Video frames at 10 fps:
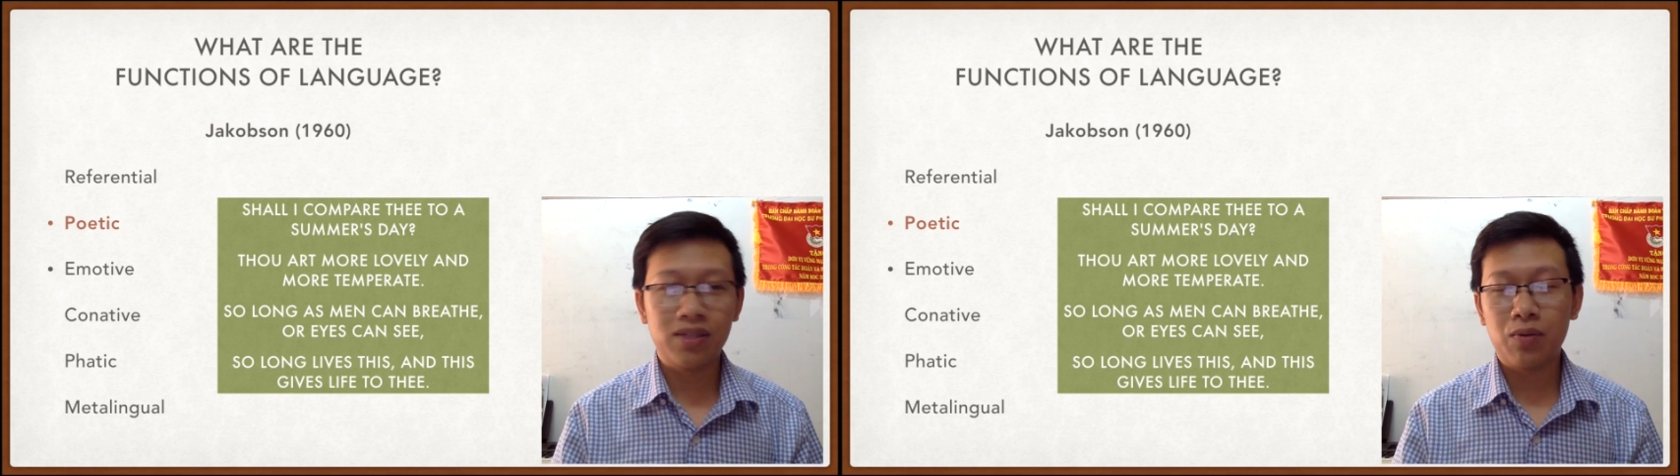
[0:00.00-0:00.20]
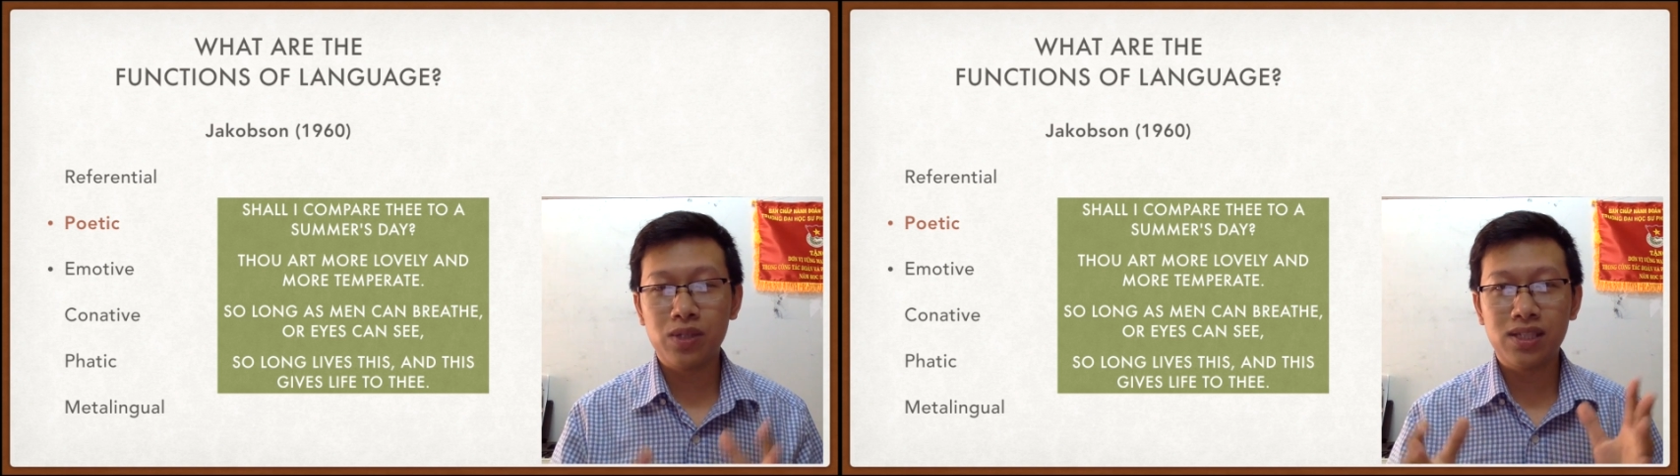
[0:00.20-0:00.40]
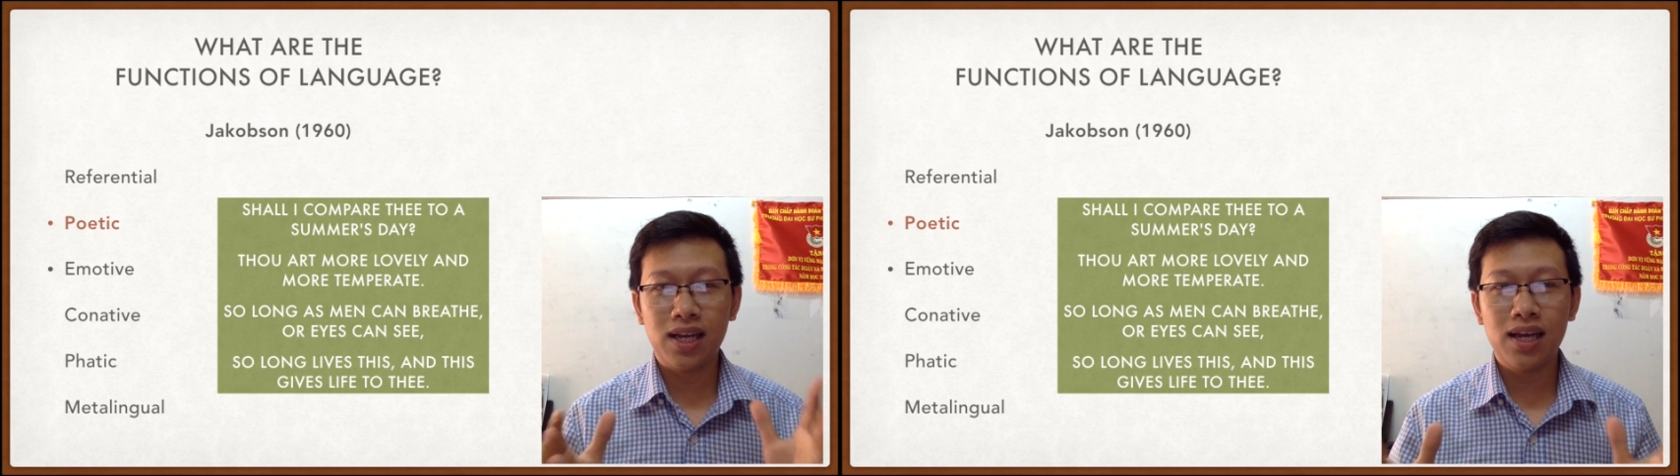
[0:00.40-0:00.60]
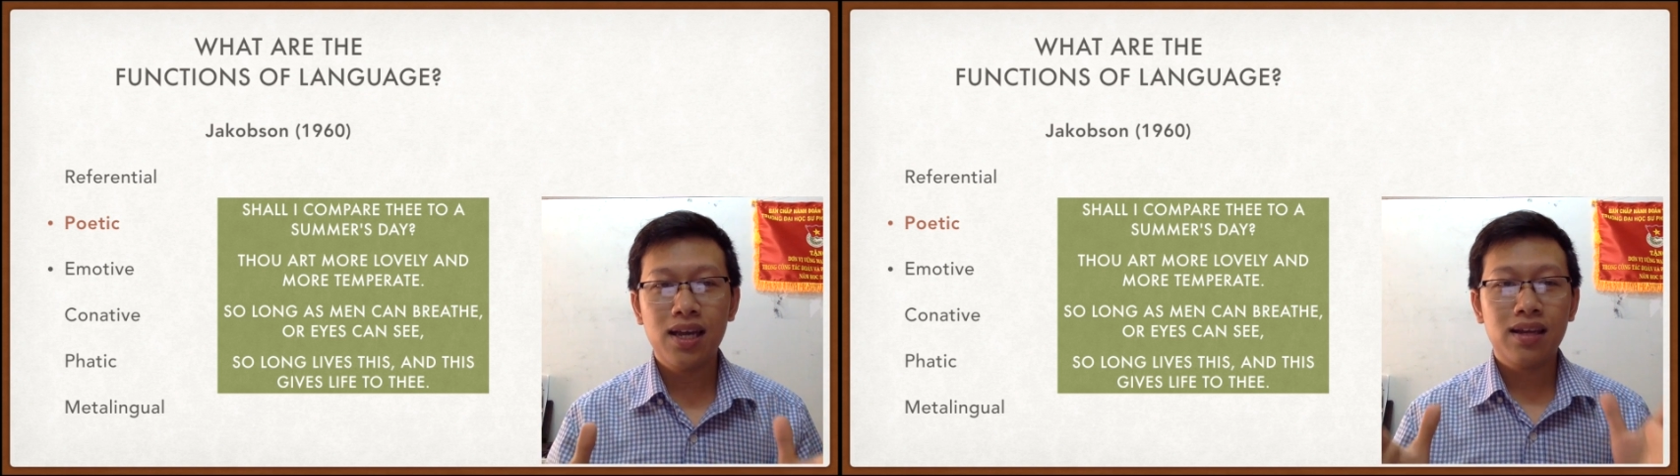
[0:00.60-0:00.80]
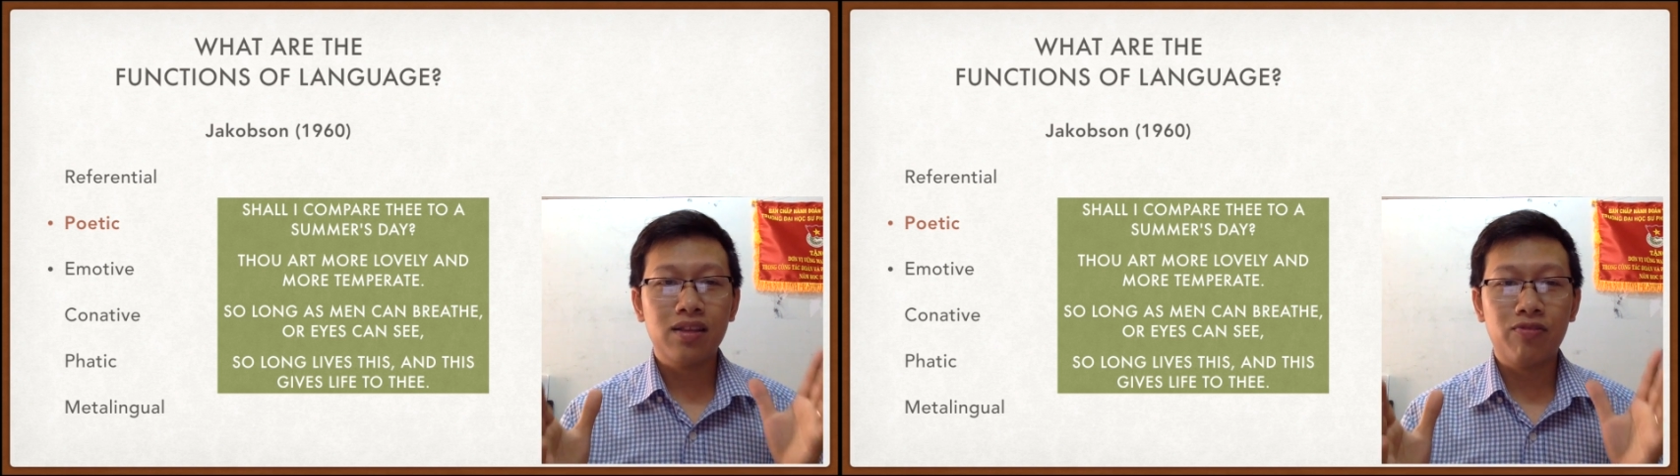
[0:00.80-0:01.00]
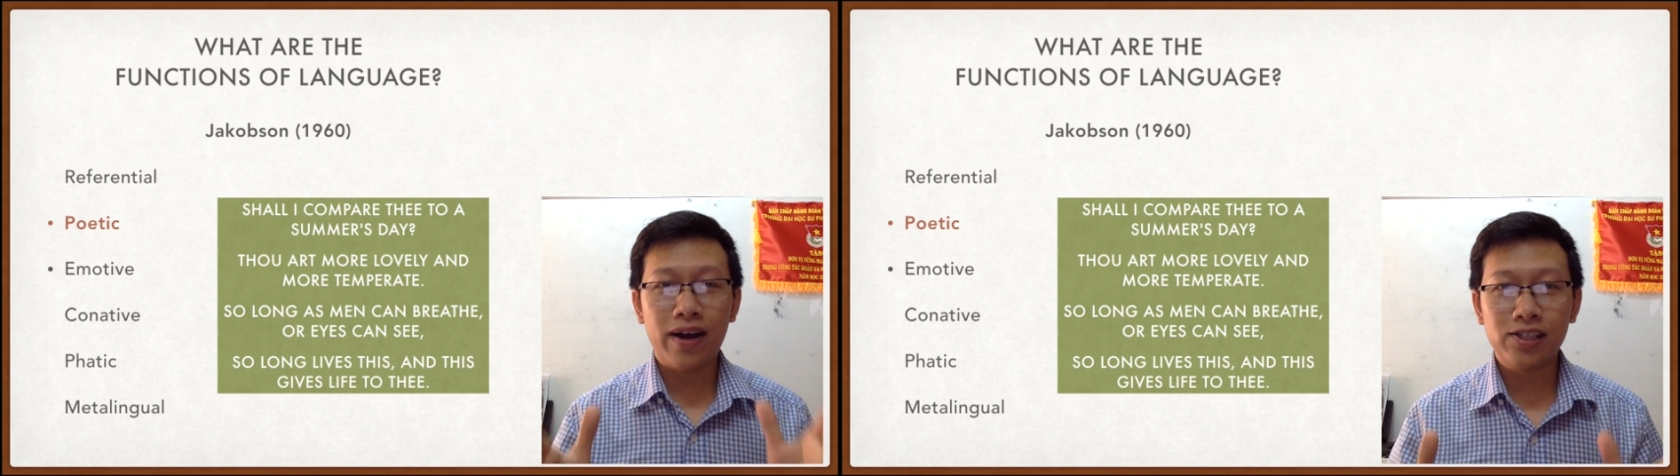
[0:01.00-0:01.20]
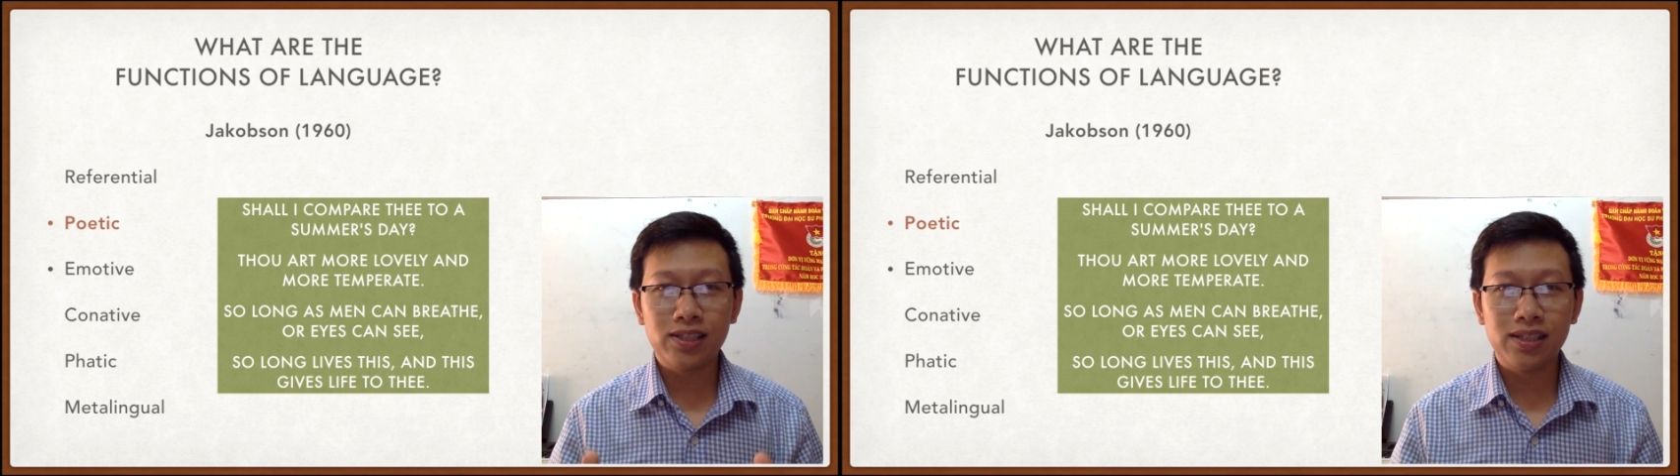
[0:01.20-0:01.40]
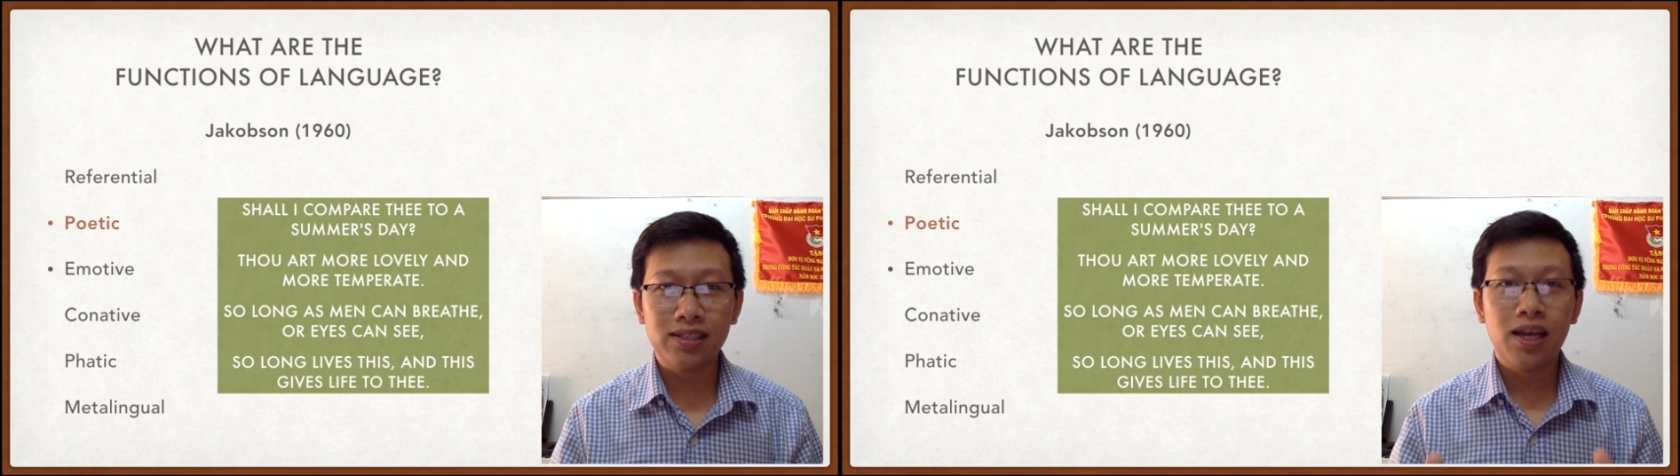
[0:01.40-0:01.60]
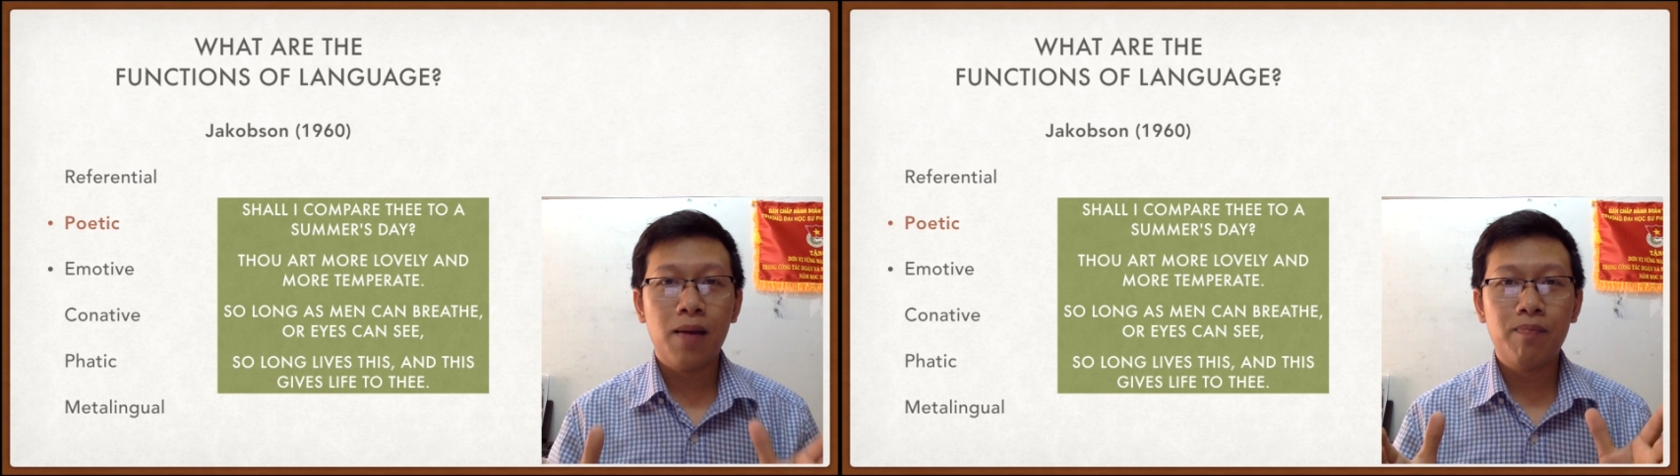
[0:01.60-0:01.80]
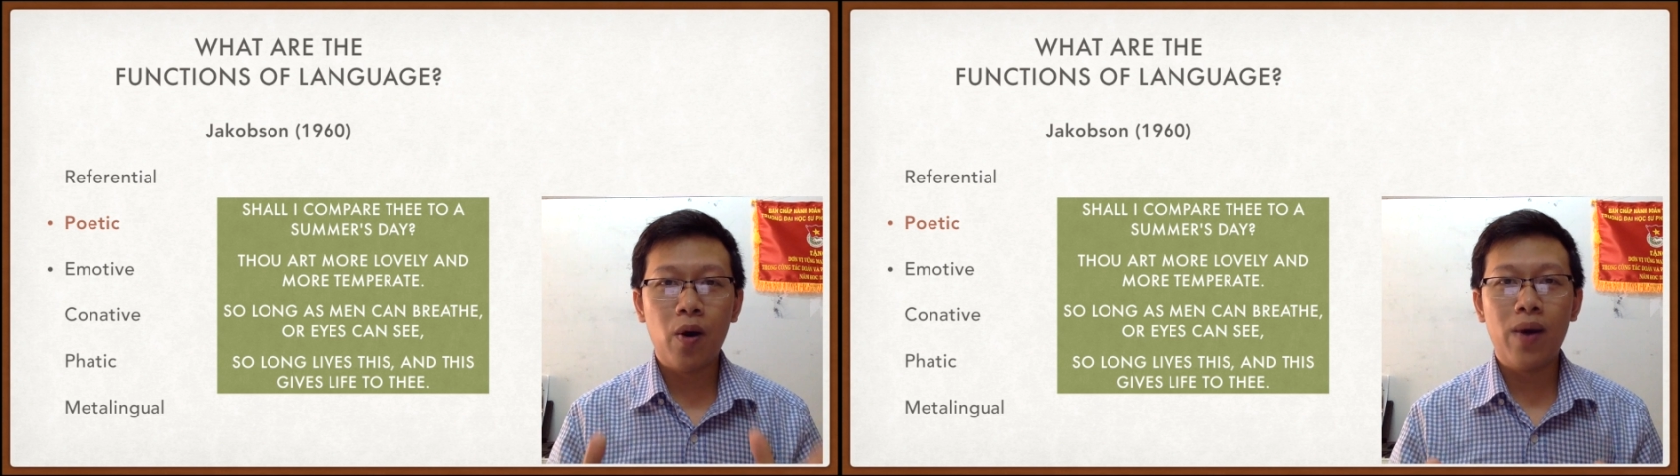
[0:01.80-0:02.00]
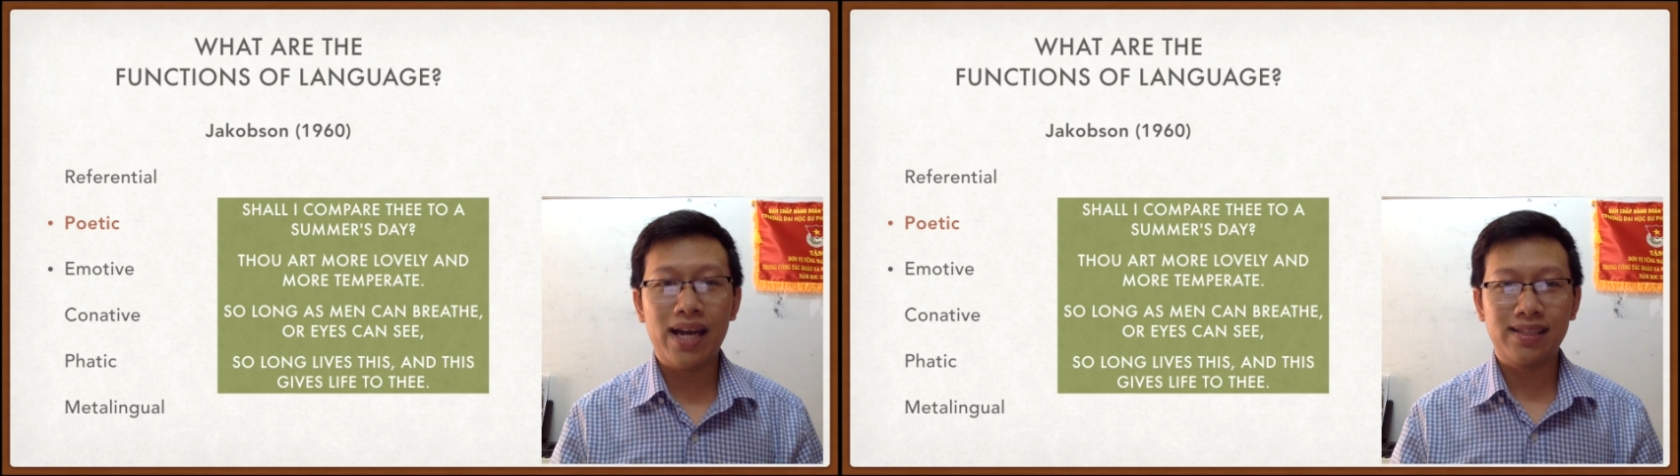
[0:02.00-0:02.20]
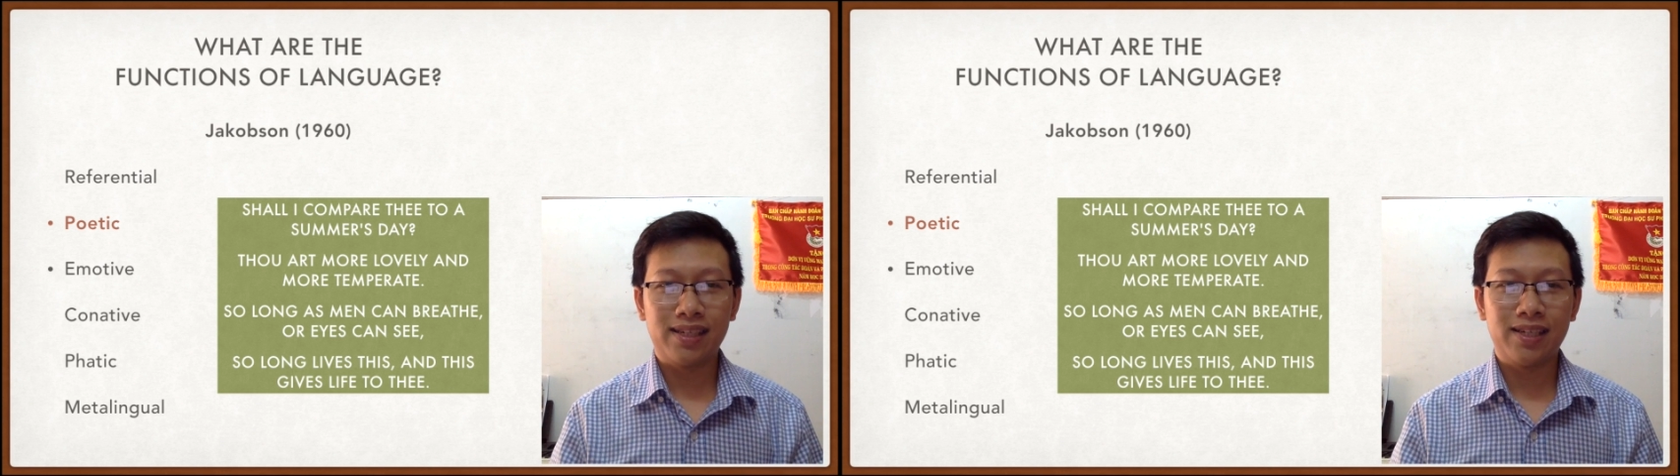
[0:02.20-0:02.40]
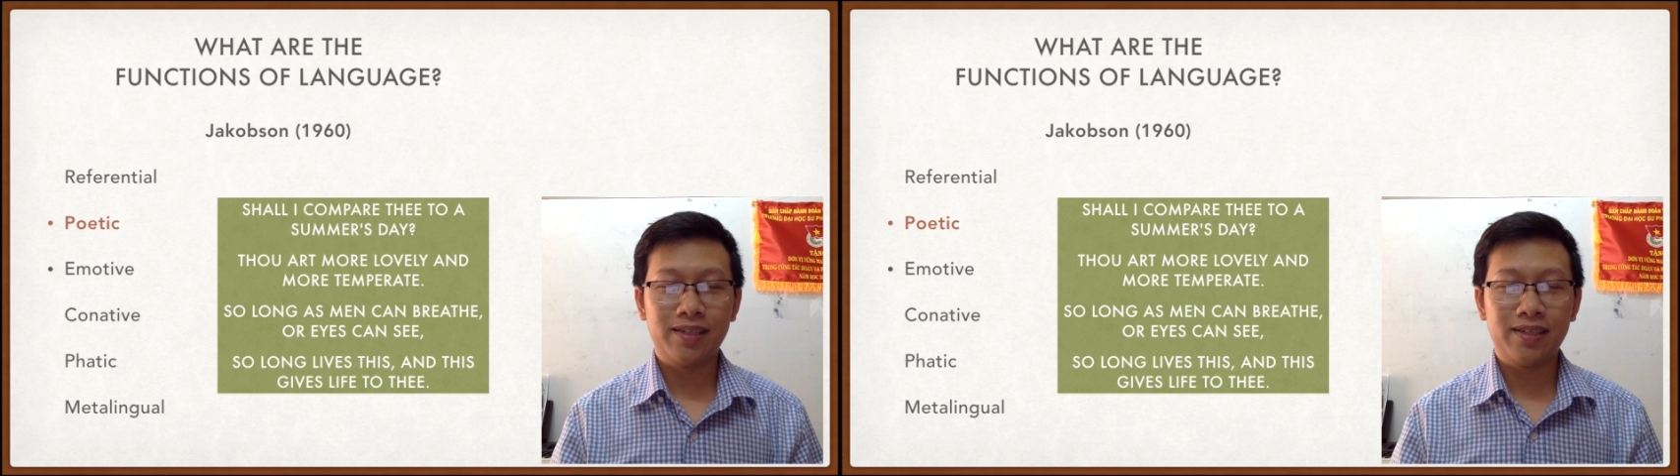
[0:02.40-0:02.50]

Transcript: And we say the function is poetic.